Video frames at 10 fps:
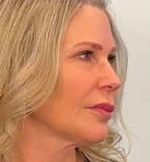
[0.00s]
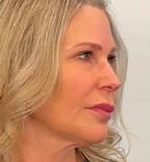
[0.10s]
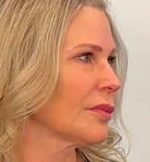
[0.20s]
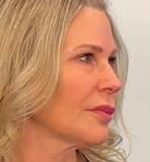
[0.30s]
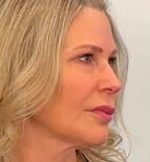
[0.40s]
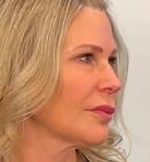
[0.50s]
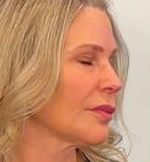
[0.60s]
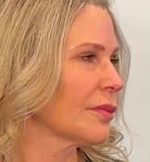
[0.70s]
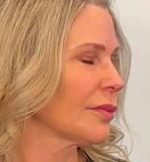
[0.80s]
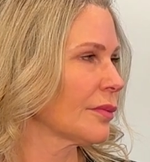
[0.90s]

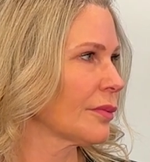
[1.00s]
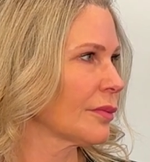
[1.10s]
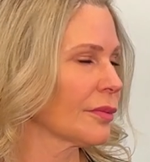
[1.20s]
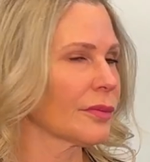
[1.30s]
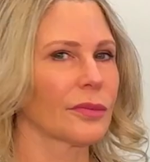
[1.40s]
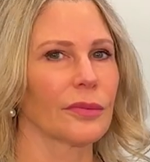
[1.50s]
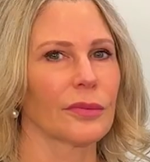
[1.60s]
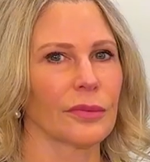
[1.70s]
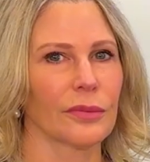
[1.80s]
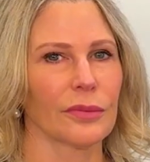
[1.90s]

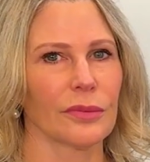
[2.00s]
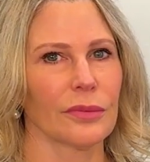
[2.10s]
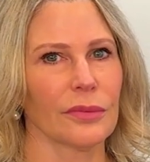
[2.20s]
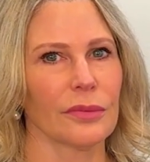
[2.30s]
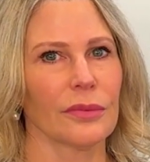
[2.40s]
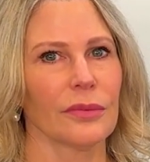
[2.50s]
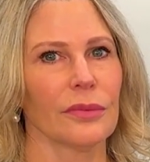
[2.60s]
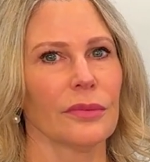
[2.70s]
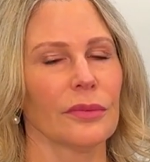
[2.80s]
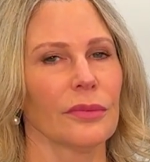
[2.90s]

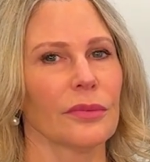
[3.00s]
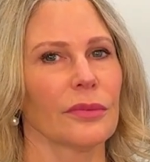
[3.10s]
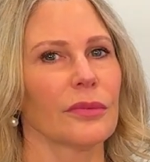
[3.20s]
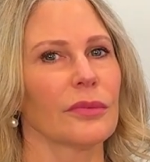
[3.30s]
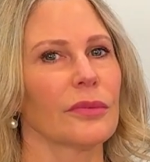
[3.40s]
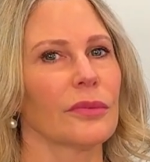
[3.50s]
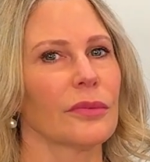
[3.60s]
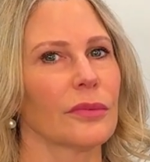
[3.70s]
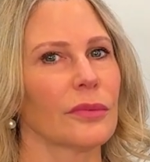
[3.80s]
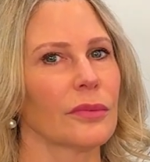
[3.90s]

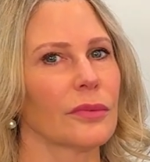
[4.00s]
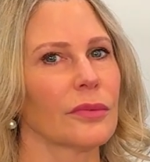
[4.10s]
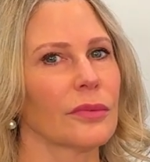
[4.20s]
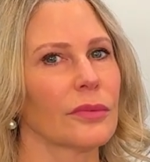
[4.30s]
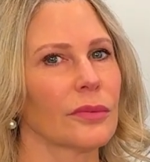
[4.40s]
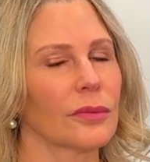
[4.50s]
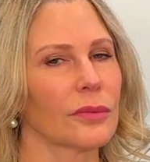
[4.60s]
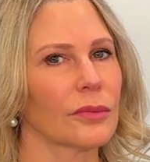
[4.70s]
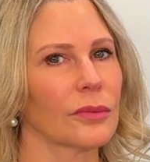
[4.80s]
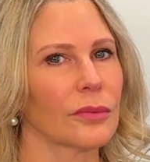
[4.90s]

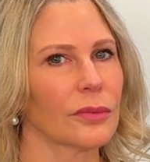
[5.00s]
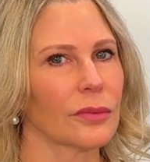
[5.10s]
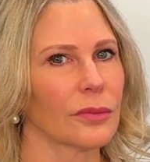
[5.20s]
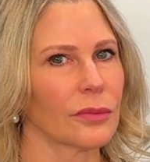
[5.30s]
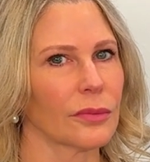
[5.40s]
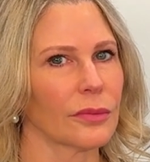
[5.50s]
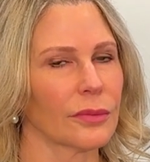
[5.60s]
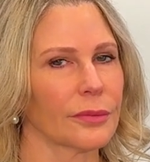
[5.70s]
[no speech]